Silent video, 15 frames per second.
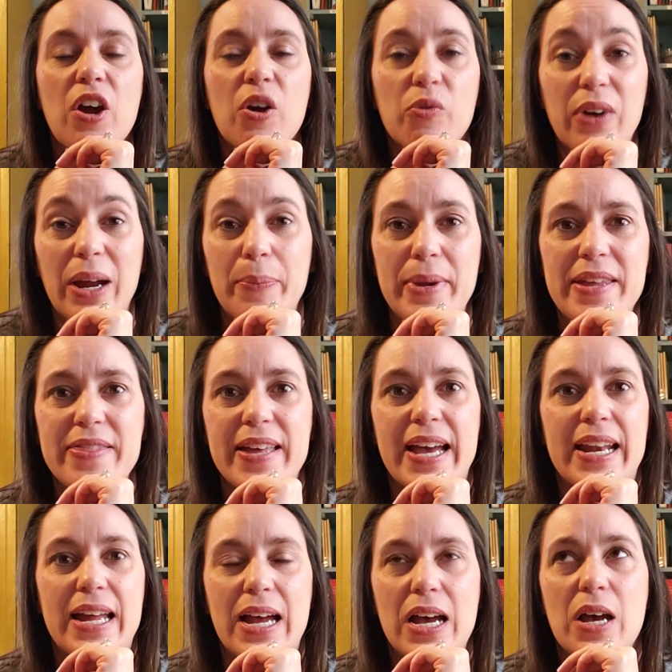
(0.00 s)
wrapping
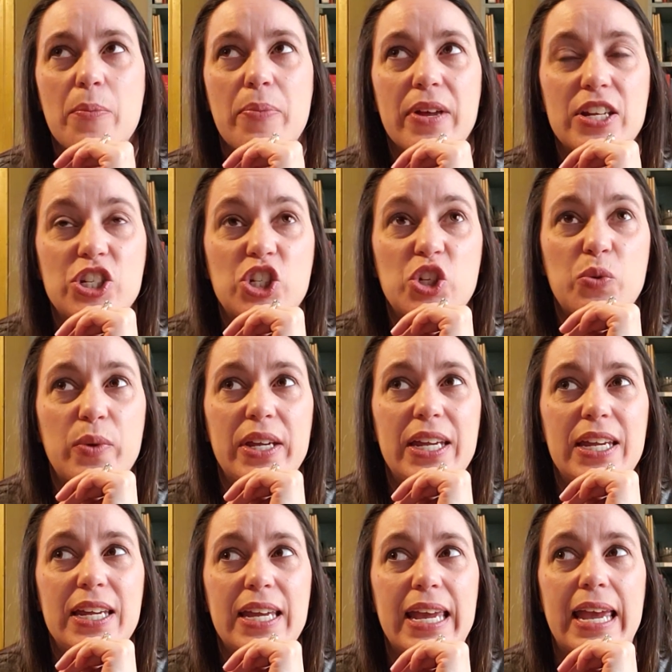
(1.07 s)
that up,
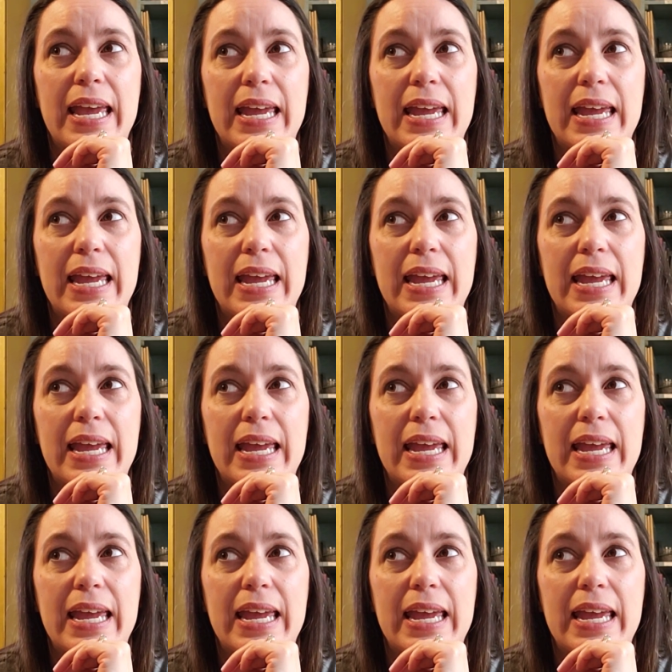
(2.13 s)
doing